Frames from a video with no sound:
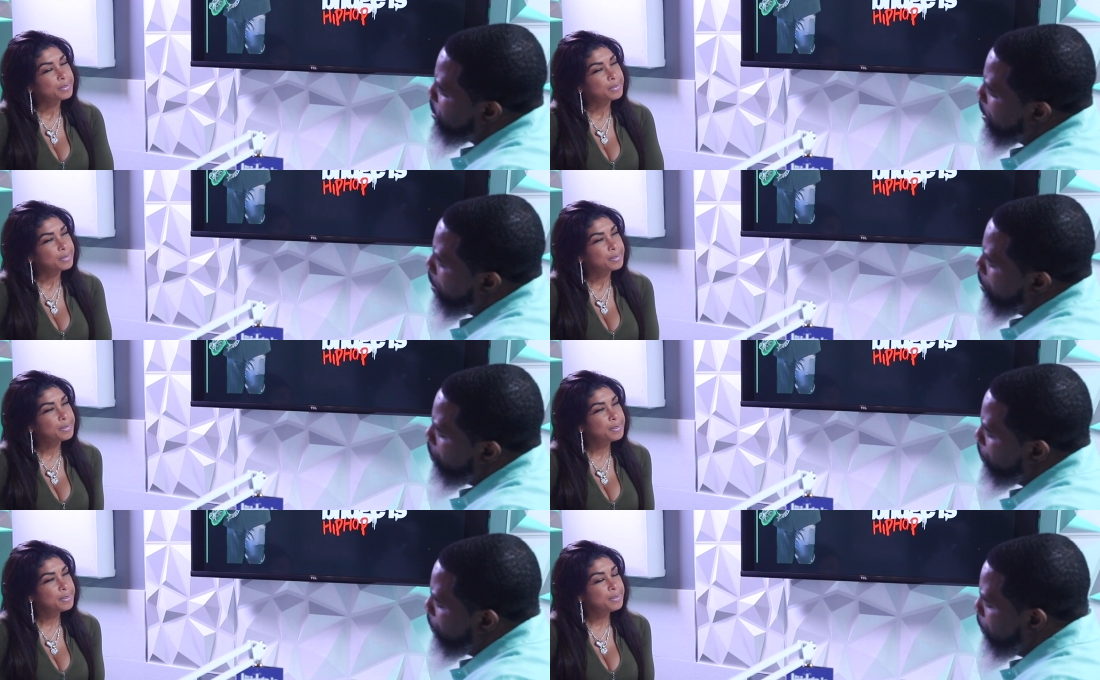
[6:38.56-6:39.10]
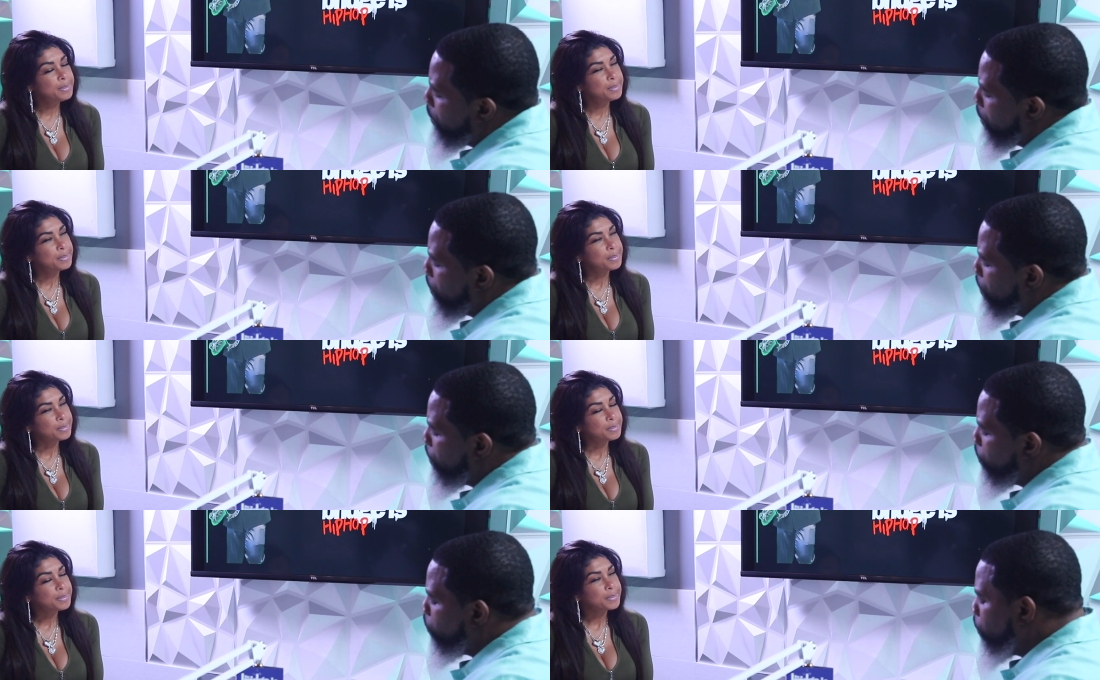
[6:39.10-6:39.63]
Speaker 1: Michelle, mm-hmm. you
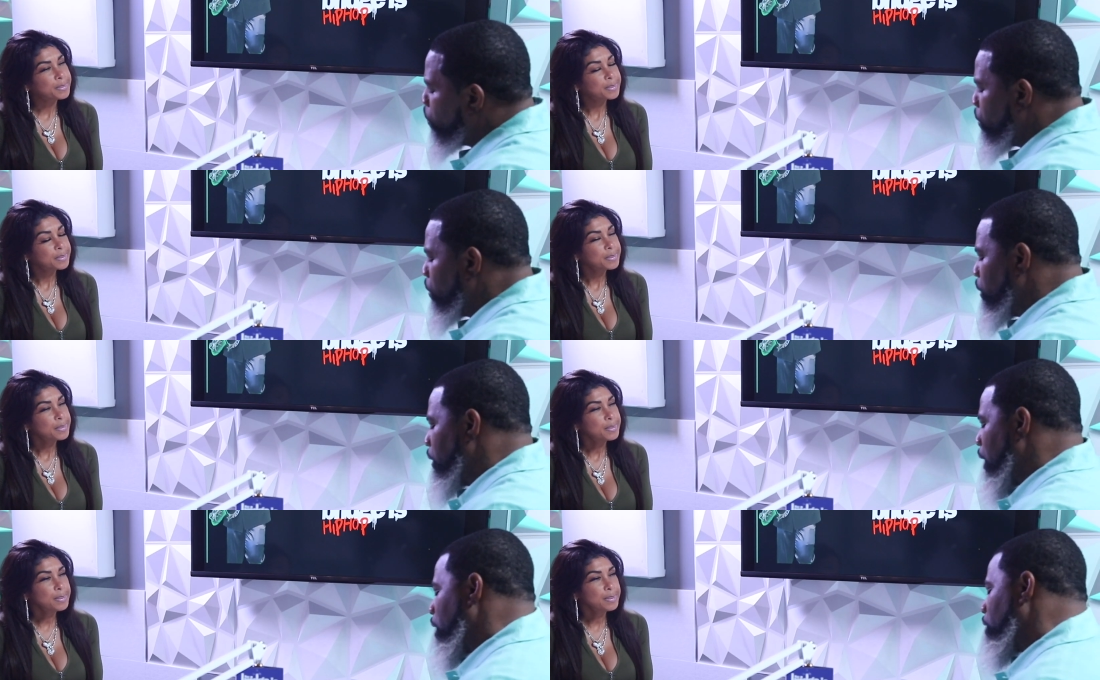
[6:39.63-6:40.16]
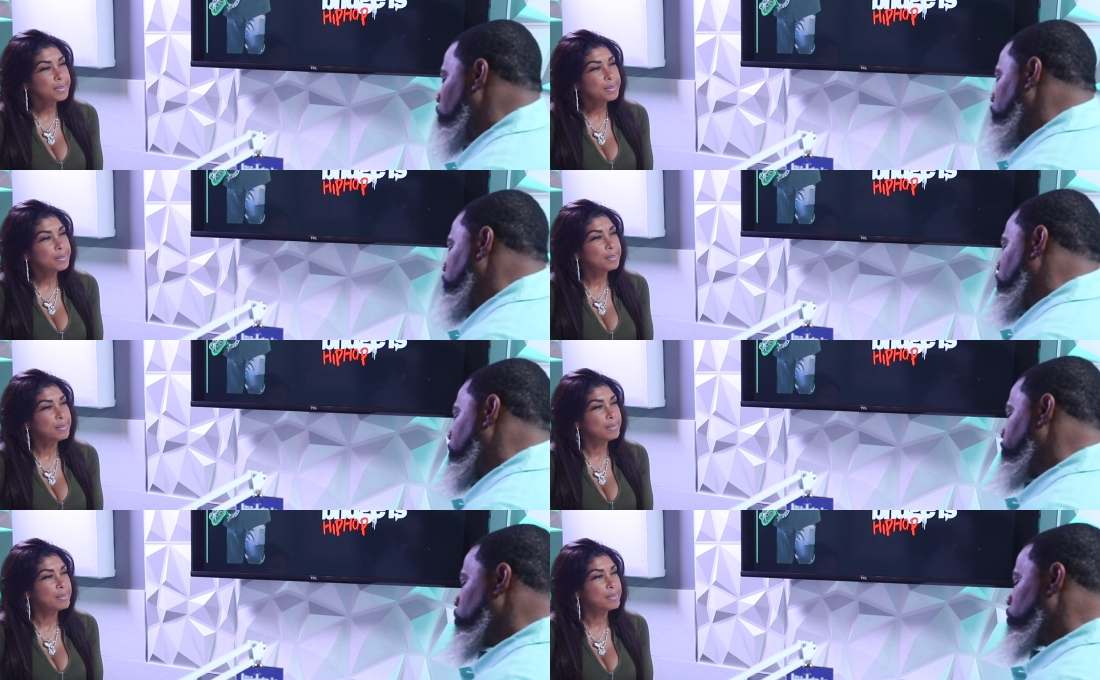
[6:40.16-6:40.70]
know, not
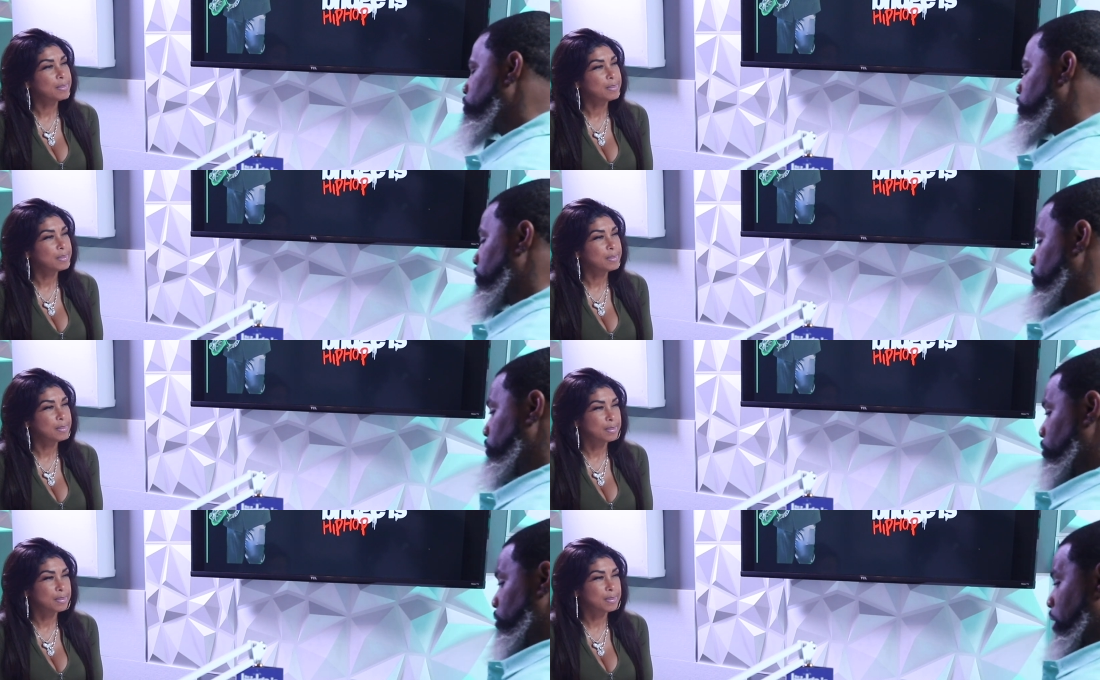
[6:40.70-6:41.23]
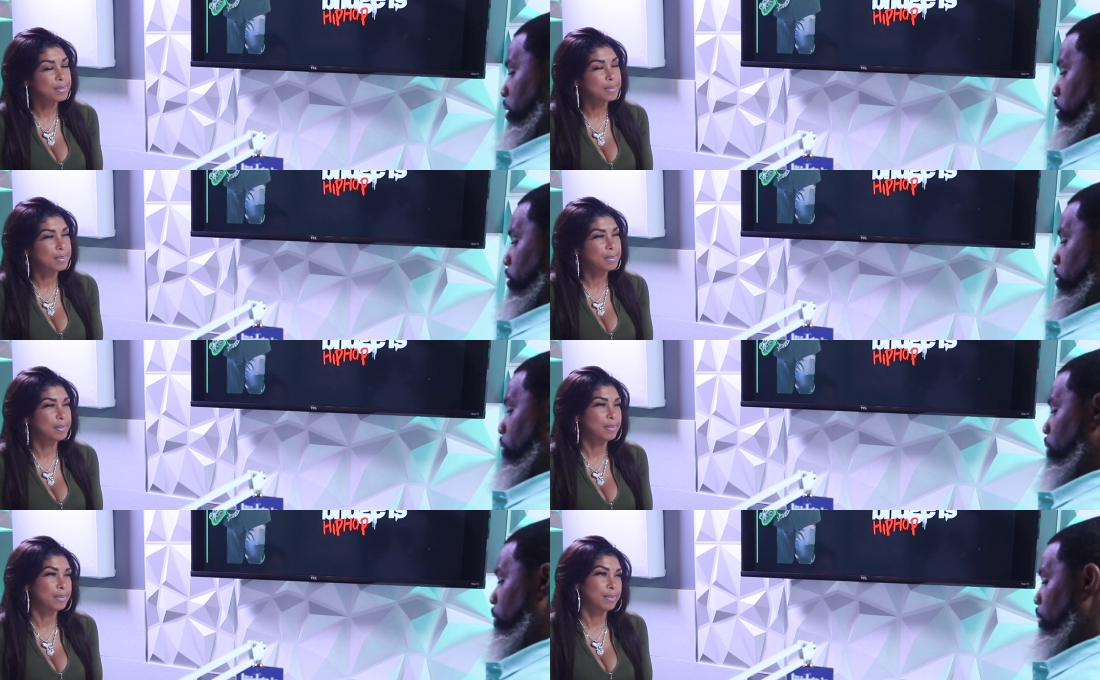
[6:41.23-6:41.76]
only the music is
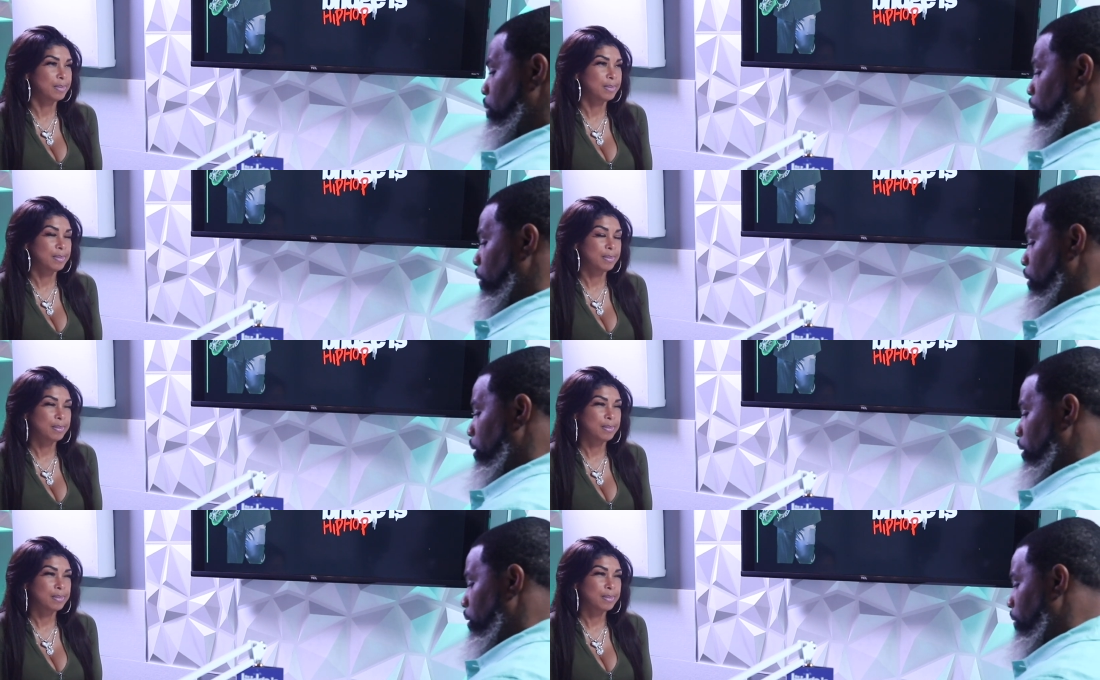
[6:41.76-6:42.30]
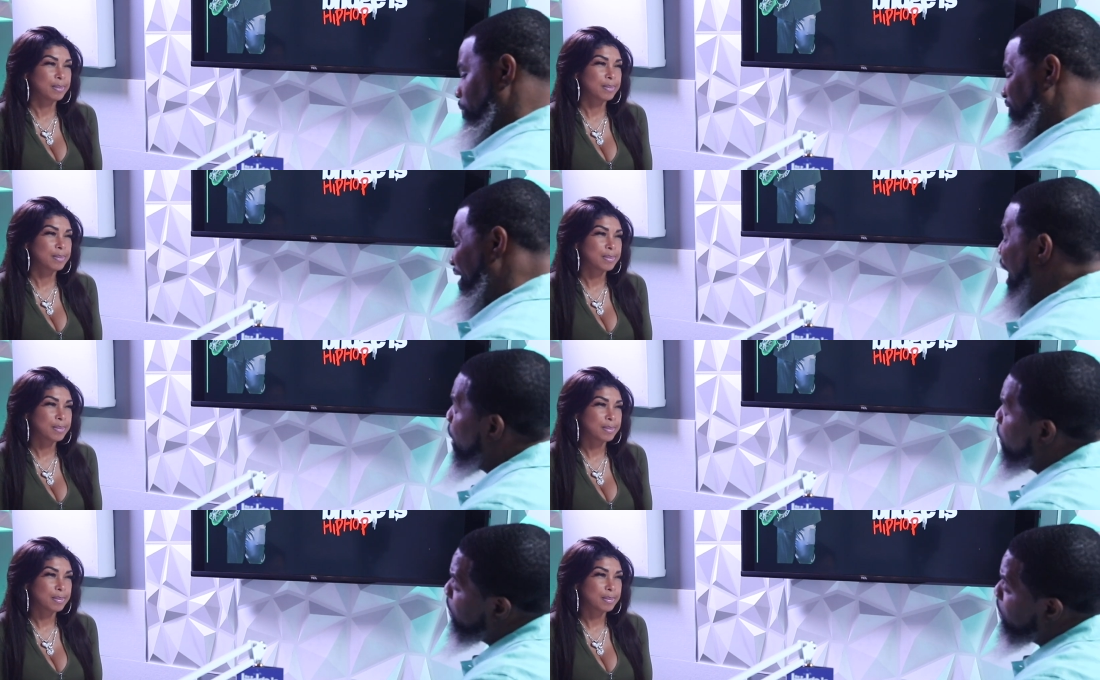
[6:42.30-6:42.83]
changing, the
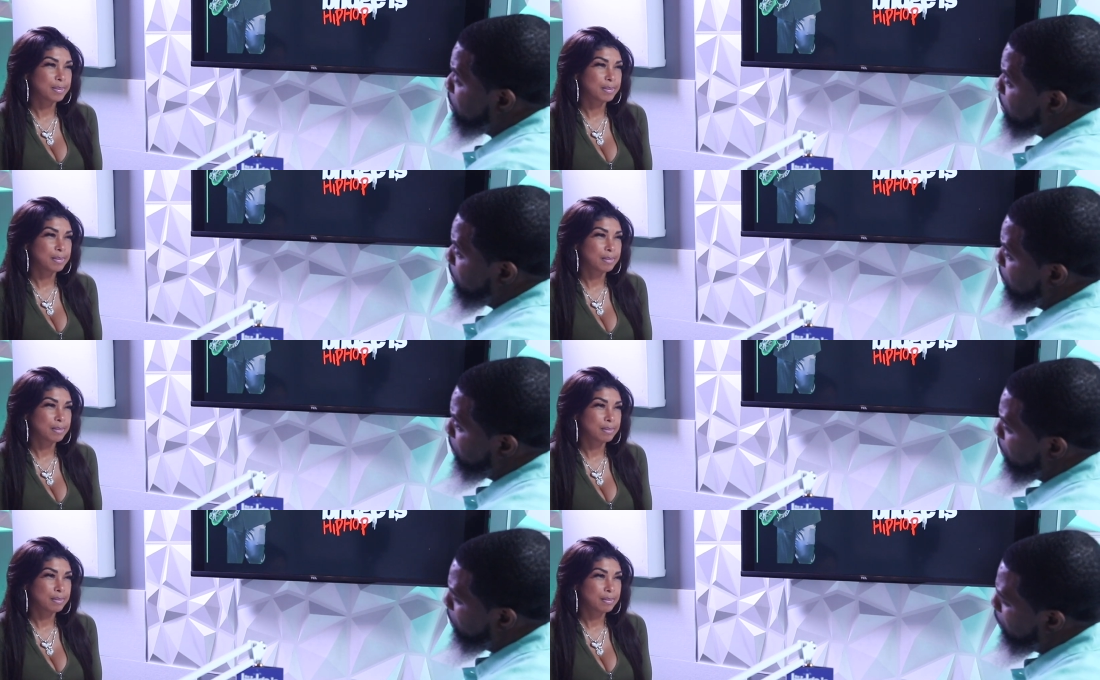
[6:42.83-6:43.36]
violence